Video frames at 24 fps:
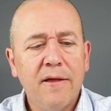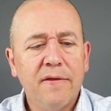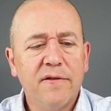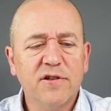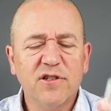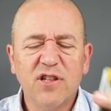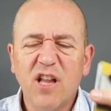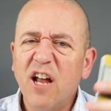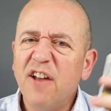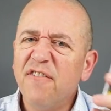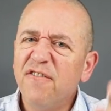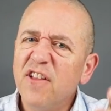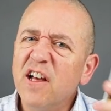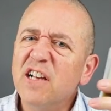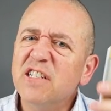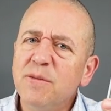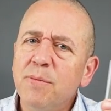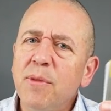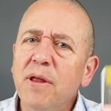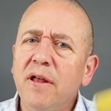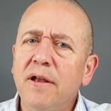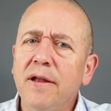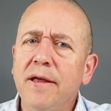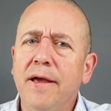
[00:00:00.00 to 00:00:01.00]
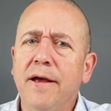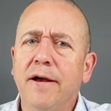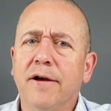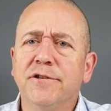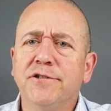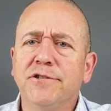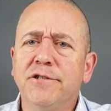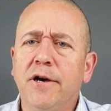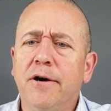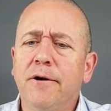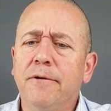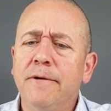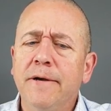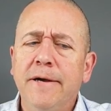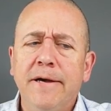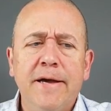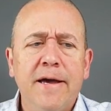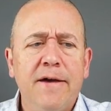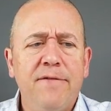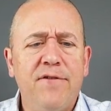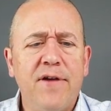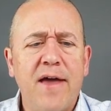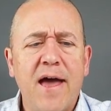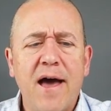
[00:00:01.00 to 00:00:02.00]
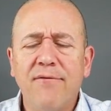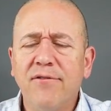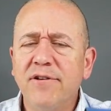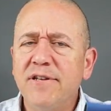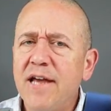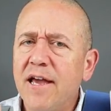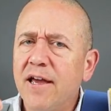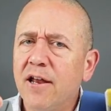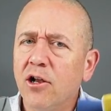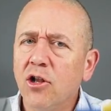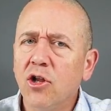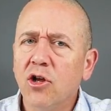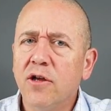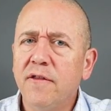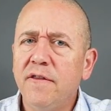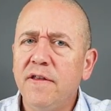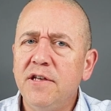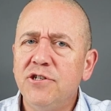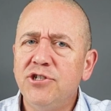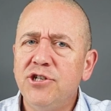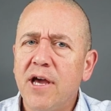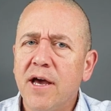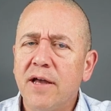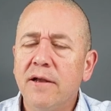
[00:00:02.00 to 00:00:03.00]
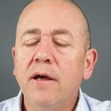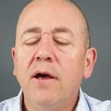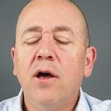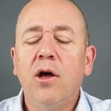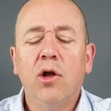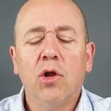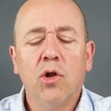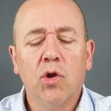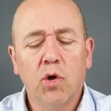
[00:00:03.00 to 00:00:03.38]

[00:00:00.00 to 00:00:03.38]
There's a lot of flexibility here. So if you haven't taken a look at these yet,